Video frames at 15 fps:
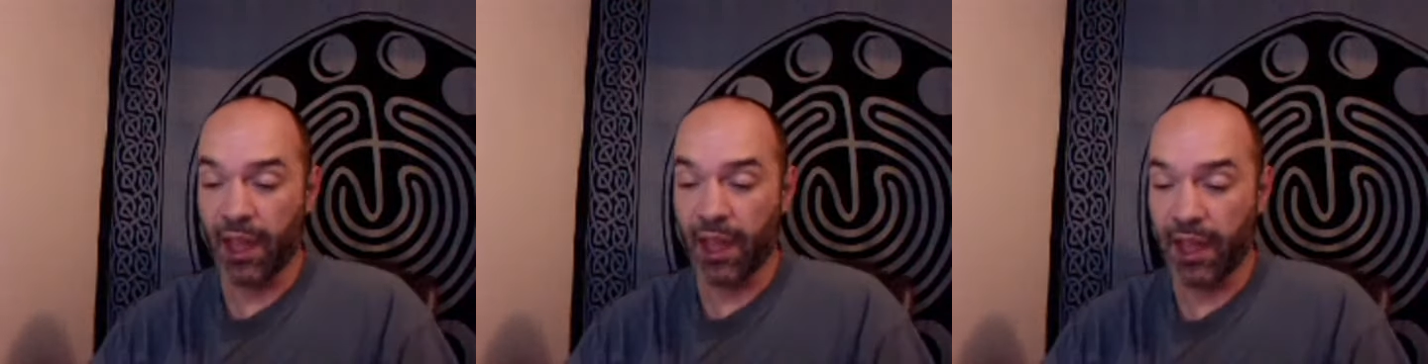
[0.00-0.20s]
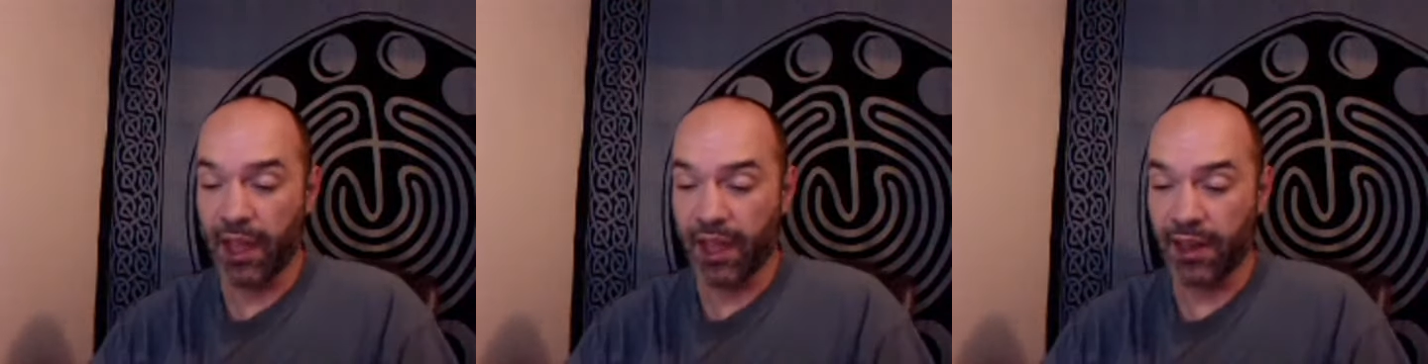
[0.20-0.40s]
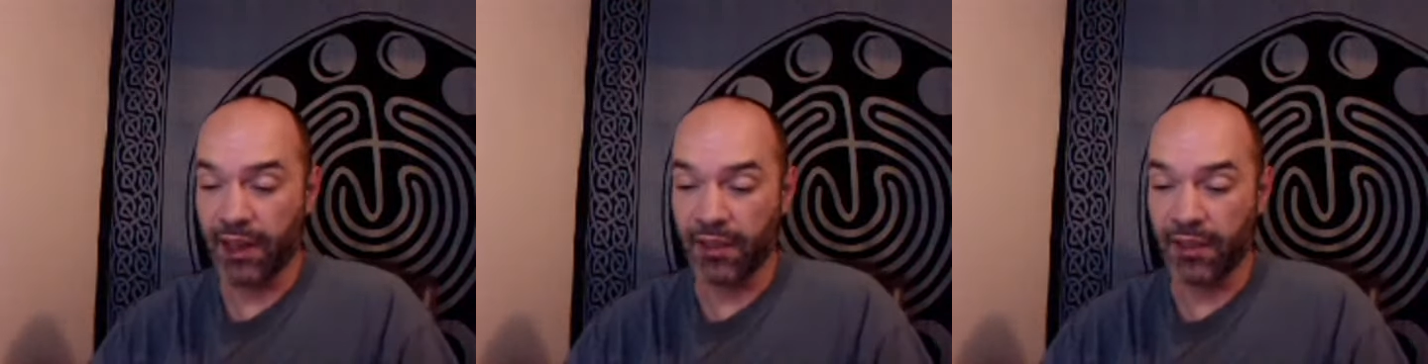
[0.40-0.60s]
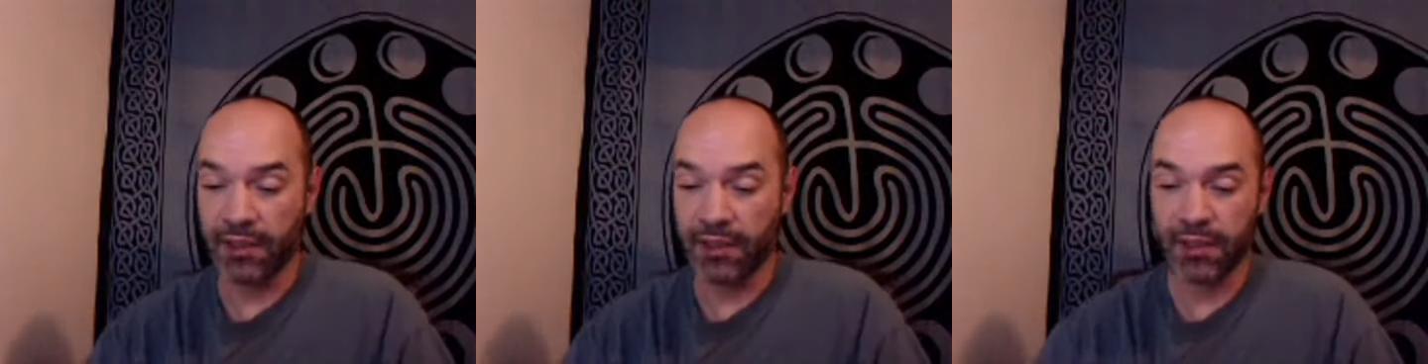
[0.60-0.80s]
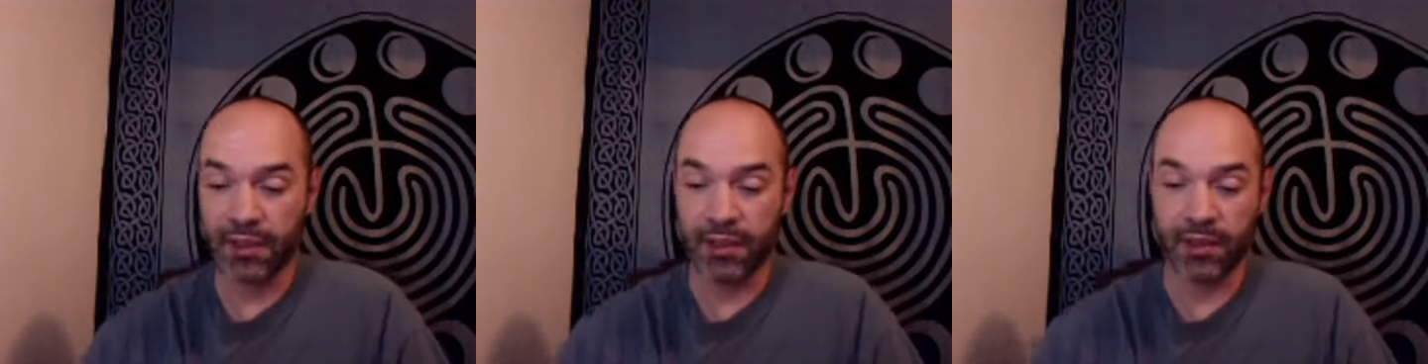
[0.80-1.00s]
And
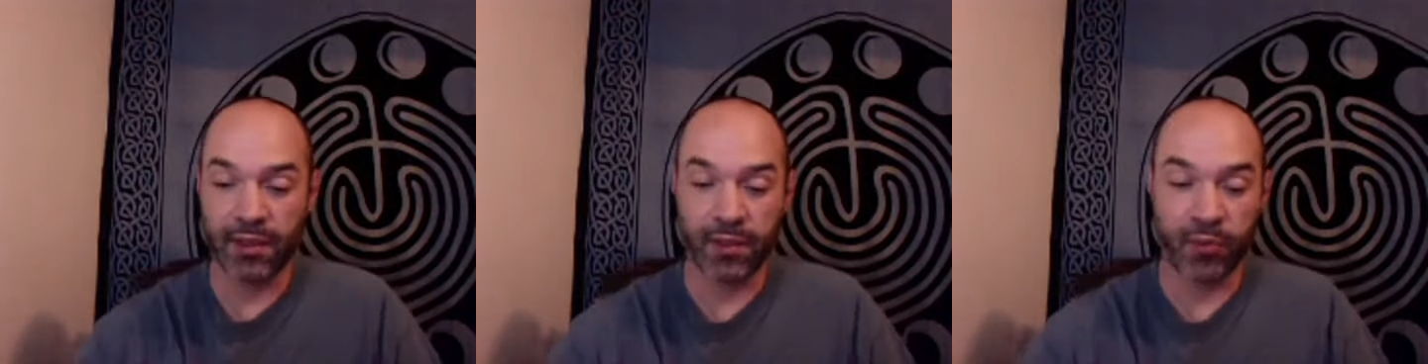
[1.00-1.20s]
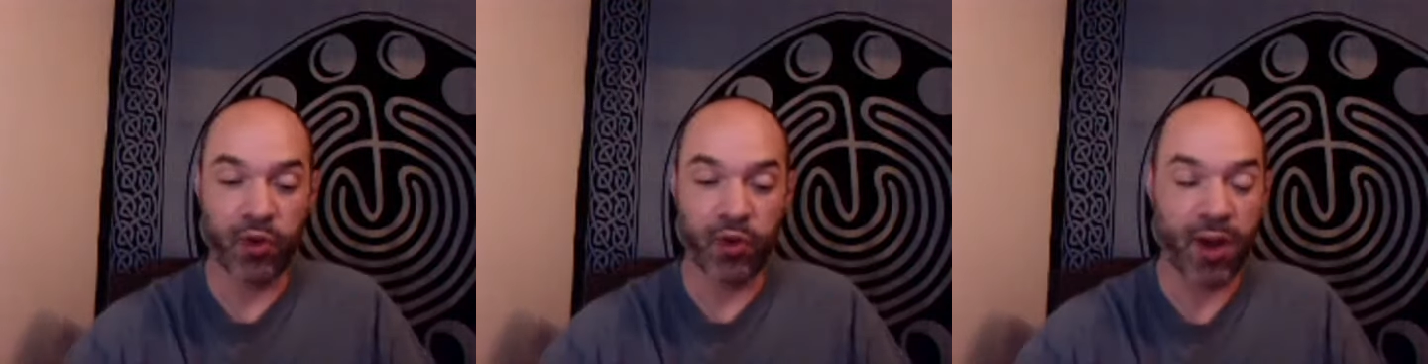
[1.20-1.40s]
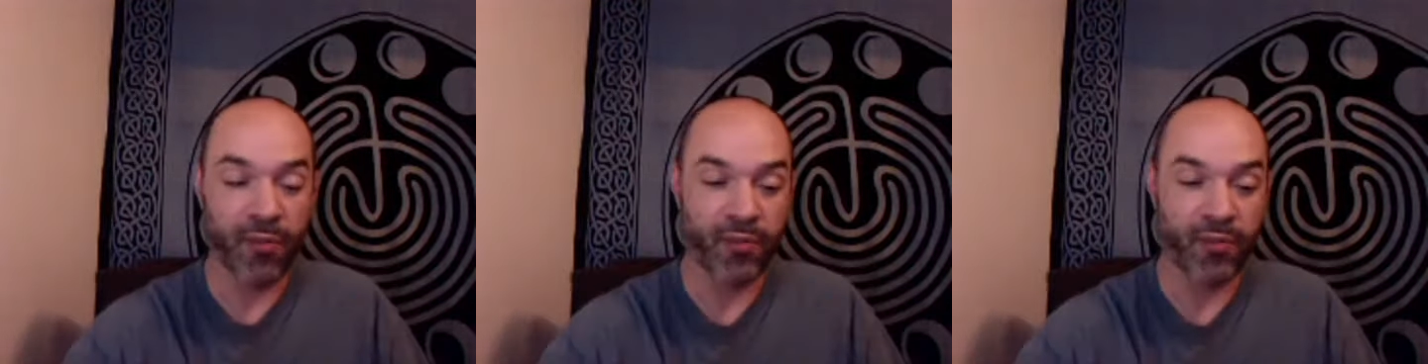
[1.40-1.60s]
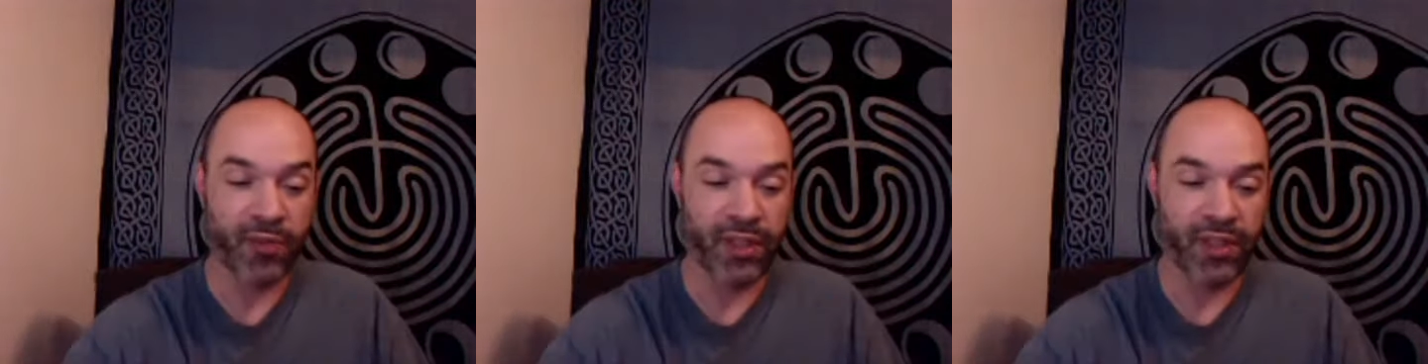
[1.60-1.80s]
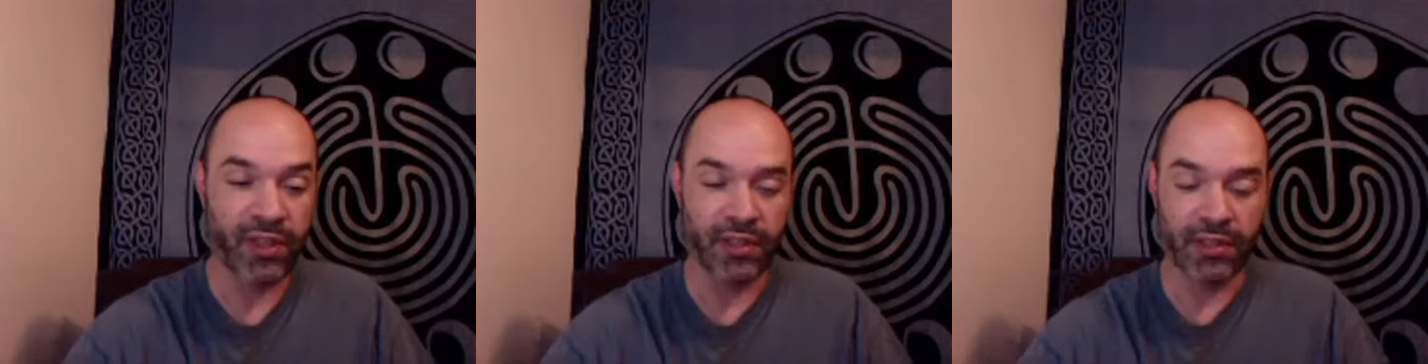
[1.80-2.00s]
the problem
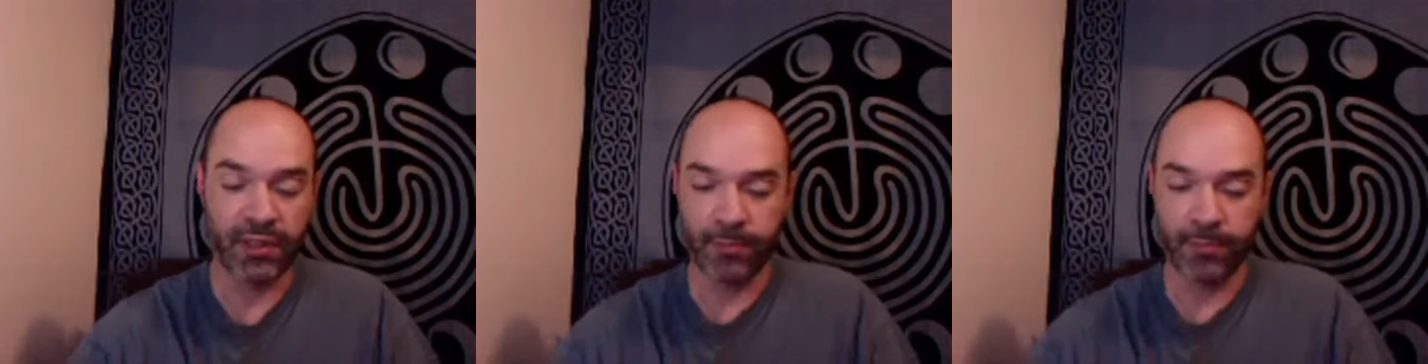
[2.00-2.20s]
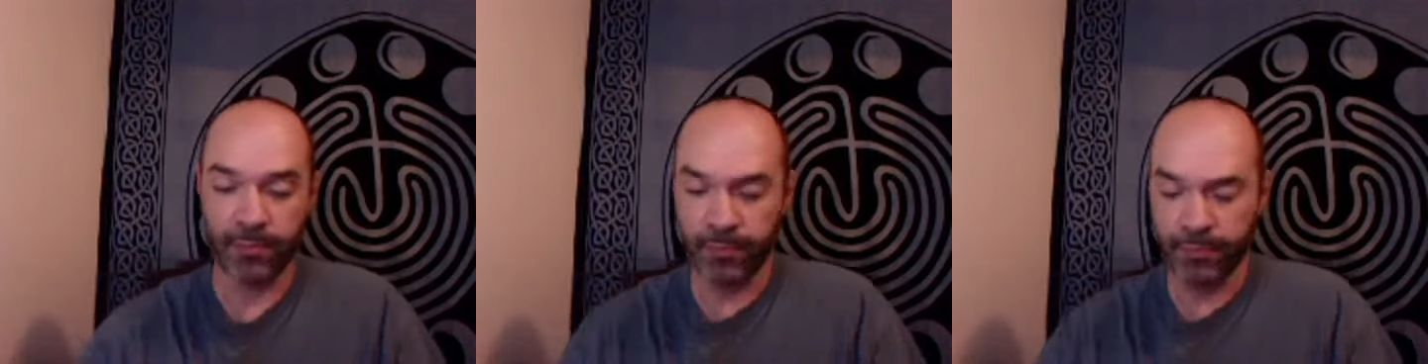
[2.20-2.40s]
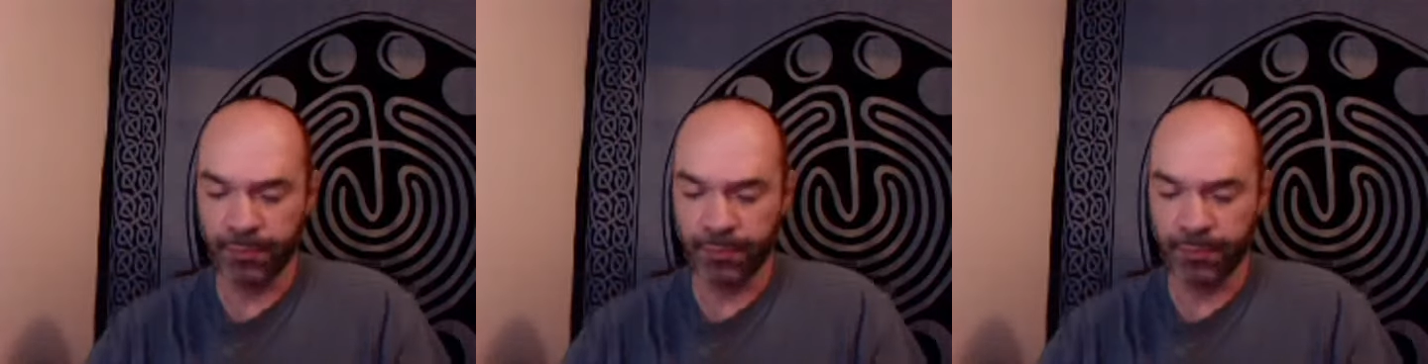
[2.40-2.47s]
is,